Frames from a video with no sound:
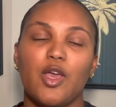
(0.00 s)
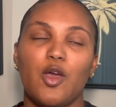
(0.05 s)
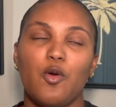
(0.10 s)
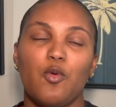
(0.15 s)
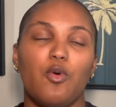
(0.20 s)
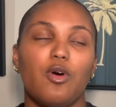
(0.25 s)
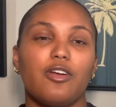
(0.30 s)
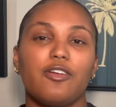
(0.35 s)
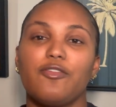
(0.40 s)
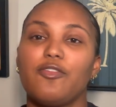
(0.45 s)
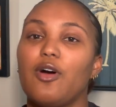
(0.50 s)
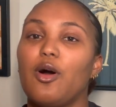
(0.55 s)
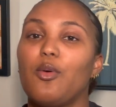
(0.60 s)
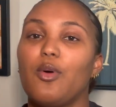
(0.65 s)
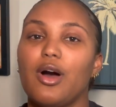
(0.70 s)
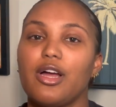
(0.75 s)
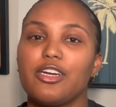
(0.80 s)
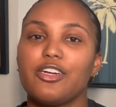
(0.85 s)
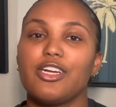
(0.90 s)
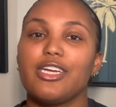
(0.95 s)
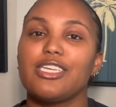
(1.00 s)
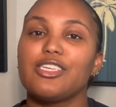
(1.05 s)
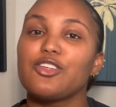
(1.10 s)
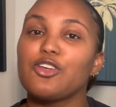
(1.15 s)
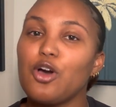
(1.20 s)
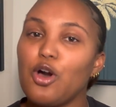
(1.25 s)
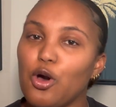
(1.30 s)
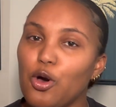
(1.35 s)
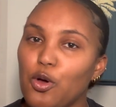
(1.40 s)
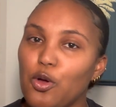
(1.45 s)
waterfall water is
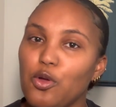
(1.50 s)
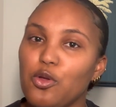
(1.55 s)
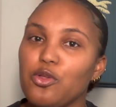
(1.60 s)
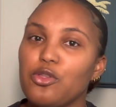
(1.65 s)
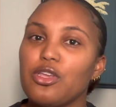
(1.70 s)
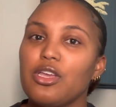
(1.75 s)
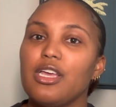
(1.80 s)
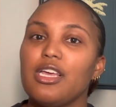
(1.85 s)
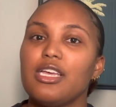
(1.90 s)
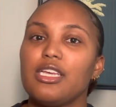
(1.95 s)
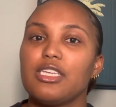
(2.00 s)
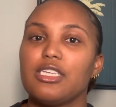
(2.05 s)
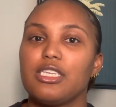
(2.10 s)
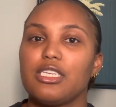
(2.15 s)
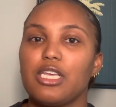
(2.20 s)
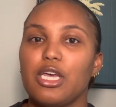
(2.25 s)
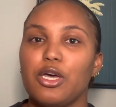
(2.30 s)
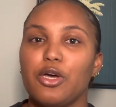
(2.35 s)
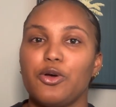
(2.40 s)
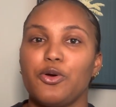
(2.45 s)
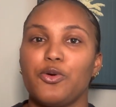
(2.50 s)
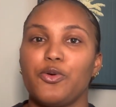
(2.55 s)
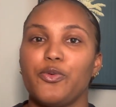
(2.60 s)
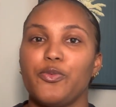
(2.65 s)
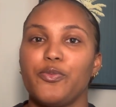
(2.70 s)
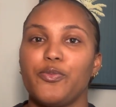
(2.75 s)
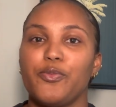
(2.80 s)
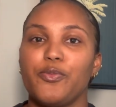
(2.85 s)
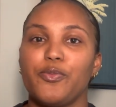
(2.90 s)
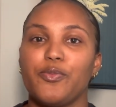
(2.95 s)
cold, so
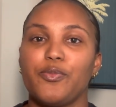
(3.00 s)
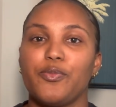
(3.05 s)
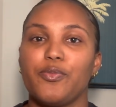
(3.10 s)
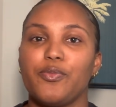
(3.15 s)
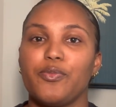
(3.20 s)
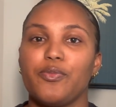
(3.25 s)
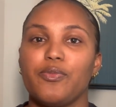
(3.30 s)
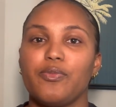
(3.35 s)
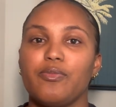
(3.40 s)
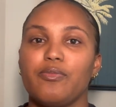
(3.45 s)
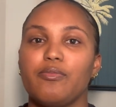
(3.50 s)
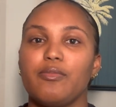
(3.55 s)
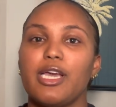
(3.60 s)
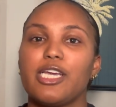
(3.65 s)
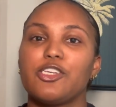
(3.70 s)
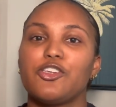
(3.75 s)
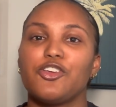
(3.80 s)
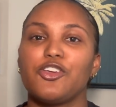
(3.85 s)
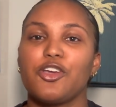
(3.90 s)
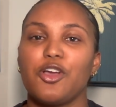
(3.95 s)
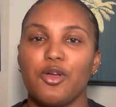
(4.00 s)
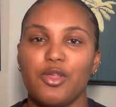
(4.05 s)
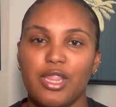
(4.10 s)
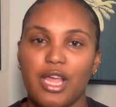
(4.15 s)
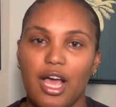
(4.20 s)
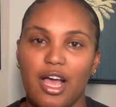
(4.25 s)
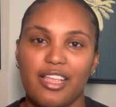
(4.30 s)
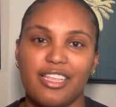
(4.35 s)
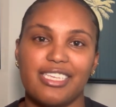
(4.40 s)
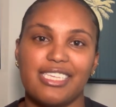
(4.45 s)
make sure you go on the
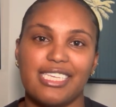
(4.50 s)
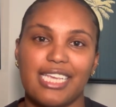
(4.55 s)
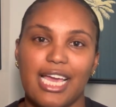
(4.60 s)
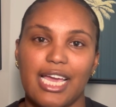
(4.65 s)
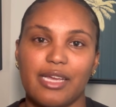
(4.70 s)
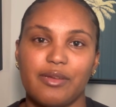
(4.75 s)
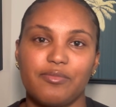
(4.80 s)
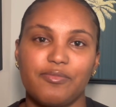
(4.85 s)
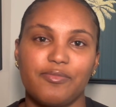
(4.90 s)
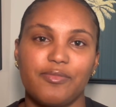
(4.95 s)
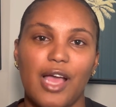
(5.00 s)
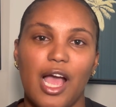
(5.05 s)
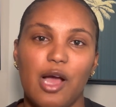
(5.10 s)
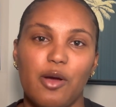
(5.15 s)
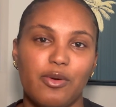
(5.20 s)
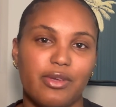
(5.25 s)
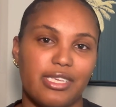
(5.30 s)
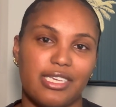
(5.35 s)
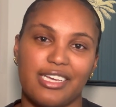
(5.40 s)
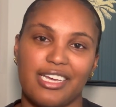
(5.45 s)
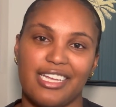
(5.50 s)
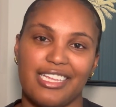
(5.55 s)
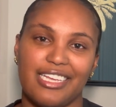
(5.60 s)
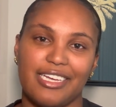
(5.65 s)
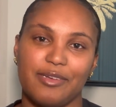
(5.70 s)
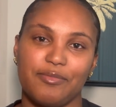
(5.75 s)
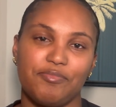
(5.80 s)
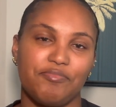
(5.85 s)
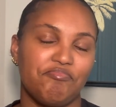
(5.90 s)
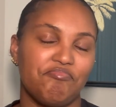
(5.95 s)
hottest day. I wasn't gonna.
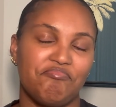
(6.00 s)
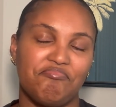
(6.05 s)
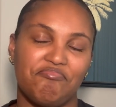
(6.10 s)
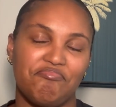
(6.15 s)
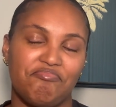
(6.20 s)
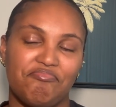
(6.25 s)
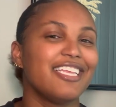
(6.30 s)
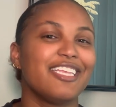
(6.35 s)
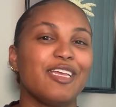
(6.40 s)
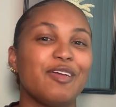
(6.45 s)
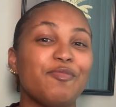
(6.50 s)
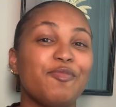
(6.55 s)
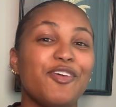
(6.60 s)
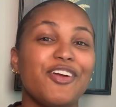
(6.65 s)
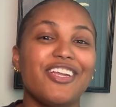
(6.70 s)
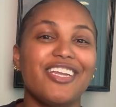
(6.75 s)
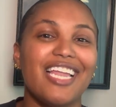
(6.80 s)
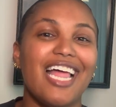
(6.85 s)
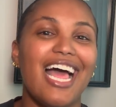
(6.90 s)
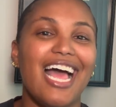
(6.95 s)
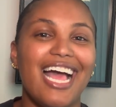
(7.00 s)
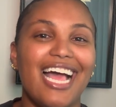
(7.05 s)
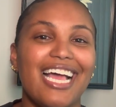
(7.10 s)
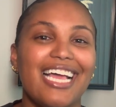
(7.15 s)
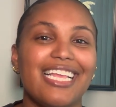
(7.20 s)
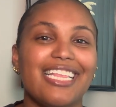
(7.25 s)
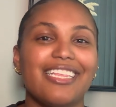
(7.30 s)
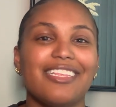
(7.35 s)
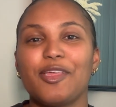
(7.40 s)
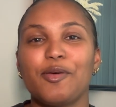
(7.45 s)
Number 9,
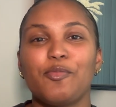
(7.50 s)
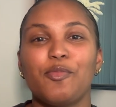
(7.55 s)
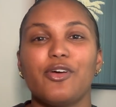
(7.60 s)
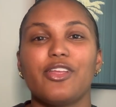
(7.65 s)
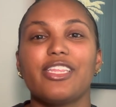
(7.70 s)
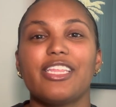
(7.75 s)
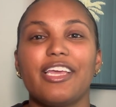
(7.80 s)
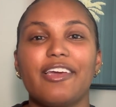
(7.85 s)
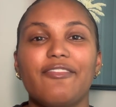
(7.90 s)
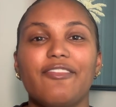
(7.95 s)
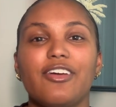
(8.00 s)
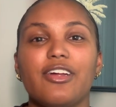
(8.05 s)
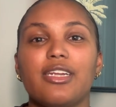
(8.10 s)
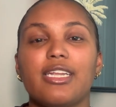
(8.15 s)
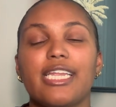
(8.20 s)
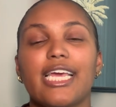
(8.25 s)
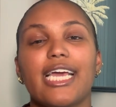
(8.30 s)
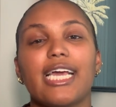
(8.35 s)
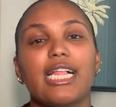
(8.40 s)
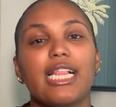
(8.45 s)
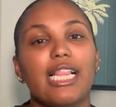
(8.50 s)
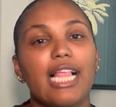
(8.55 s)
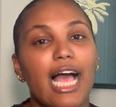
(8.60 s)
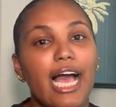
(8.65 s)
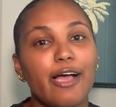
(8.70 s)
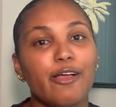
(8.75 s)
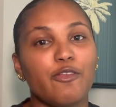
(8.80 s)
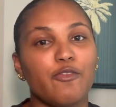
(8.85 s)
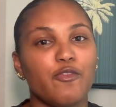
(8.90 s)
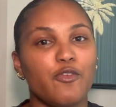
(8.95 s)
the Monteverde
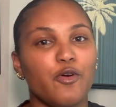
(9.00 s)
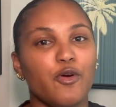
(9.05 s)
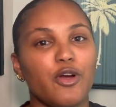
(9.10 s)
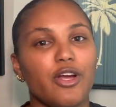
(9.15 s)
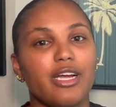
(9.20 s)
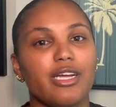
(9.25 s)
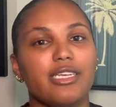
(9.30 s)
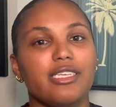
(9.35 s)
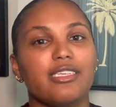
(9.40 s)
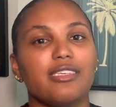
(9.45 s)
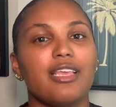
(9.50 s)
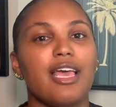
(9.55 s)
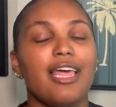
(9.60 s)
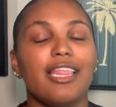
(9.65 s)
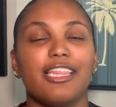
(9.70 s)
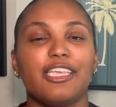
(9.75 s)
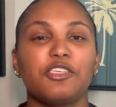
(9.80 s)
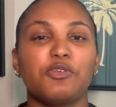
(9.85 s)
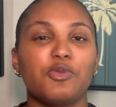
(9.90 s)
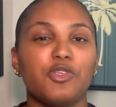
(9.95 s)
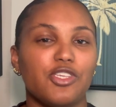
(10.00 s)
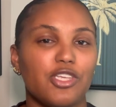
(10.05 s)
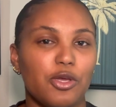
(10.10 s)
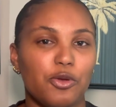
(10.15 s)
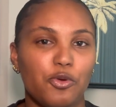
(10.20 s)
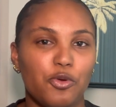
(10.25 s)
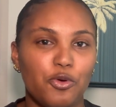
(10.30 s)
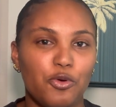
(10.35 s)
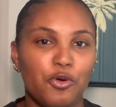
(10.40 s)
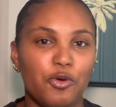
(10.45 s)
Cloud Forest. This was
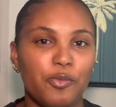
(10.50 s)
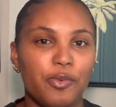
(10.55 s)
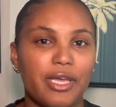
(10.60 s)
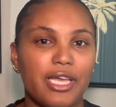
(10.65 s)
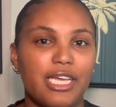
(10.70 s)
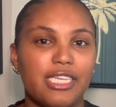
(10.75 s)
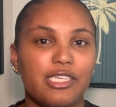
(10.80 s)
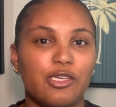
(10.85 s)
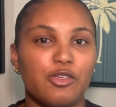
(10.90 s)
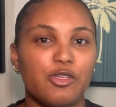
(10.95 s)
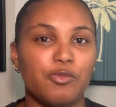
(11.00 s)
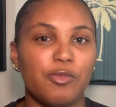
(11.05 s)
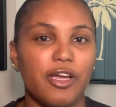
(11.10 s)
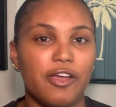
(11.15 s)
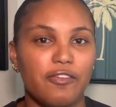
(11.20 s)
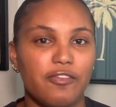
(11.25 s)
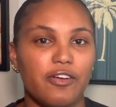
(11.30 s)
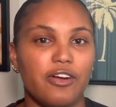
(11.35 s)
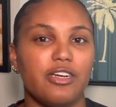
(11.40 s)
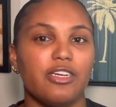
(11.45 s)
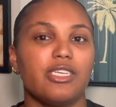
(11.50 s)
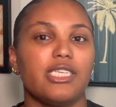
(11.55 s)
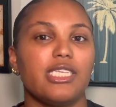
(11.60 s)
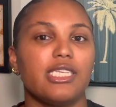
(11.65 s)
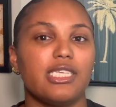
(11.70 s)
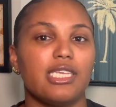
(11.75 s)
so cool because it was my first